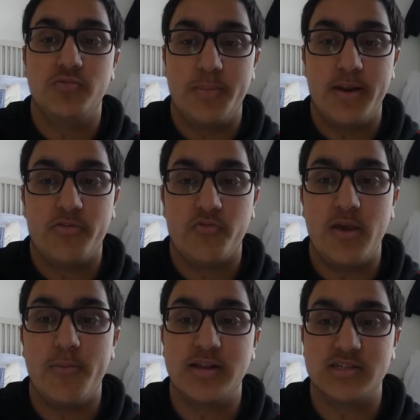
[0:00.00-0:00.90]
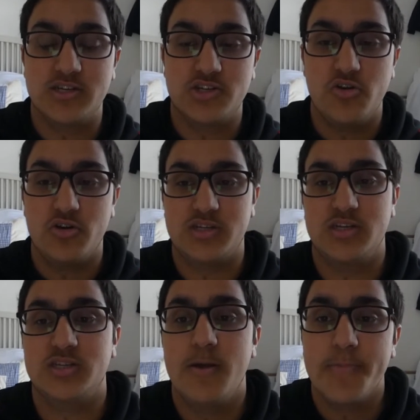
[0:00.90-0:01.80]
would have been 3 wins and 2
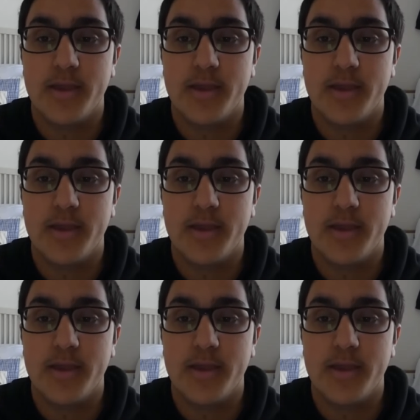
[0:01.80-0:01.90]
losses.